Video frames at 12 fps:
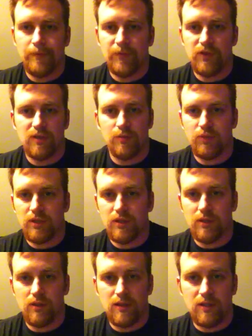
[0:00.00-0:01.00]
for some
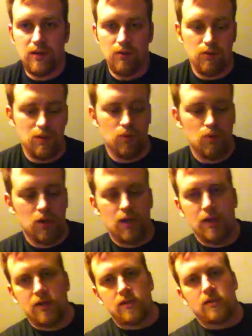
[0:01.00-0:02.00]
reason the sound wasn't
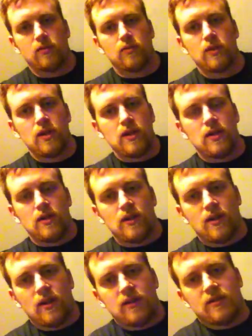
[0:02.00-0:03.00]
working, so
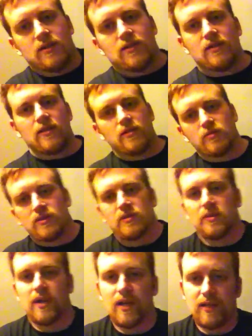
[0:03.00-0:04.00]
I saw that there was
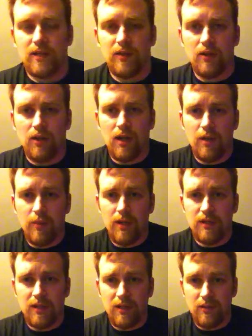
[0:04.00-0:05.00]
some guys on there
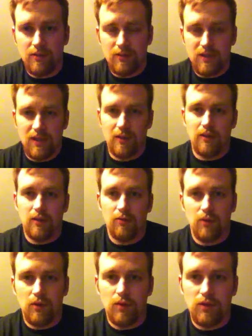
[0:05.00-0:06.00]
commenting saying that they
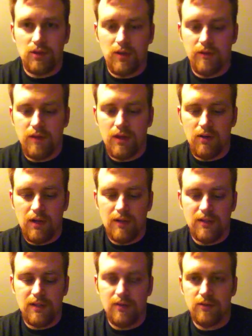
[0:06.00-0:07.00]
really wish that the video
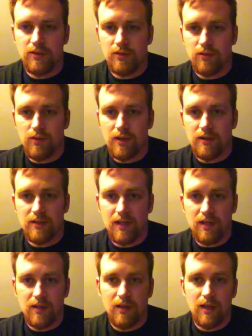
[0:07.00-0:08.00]
had sound, so I
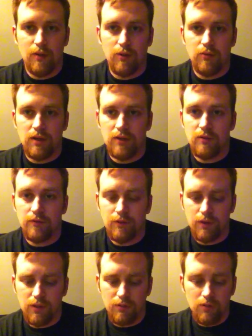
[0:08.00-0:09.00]
decided that I would redo it
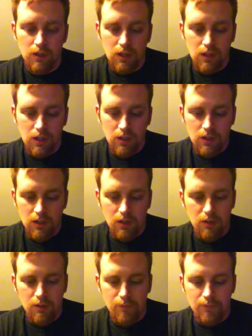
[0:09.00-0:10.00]
for you.
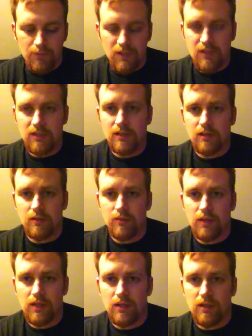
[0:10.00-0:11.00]
This is going to
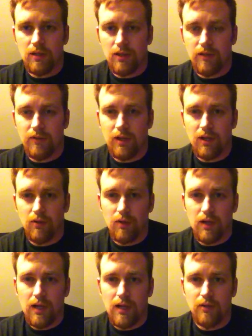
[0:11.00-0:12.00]
be a video
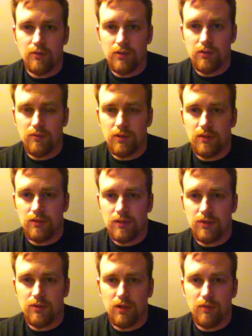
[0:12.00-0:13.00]
on how to reduce
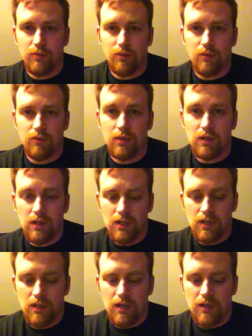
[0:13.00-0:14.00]
the trigger pull
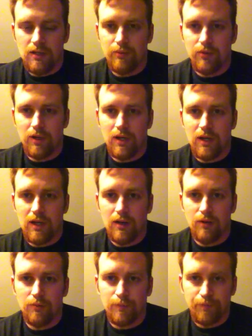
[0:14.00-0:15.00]
on your Beretta
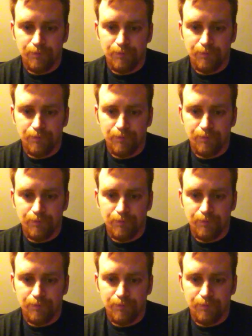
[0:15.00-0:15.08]
Nano.